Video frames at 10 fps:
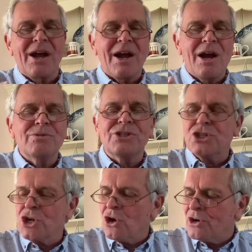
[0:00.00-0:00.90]
Ode to
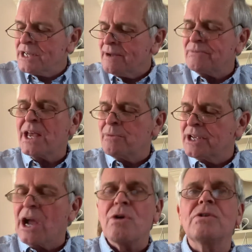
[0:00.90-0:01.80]
Joy, here we
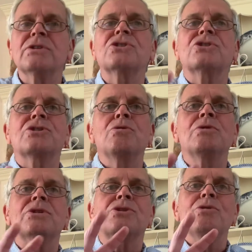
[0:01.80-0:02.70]
go.
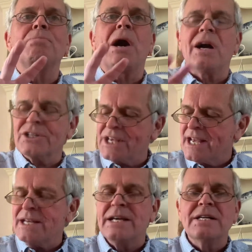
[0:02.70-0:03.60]
Two bars
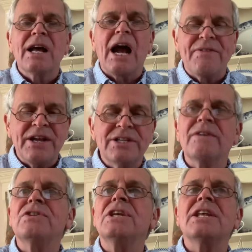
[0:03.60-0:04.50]
in, and then
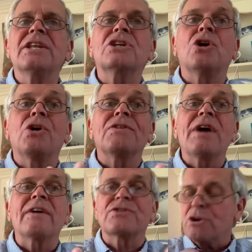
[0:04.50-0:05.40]
you need a chord of
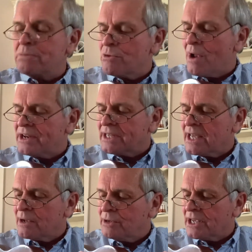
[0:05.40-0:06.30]
F, so be ready.
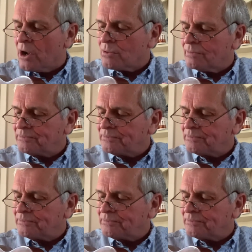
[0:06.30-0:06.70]
Here we go.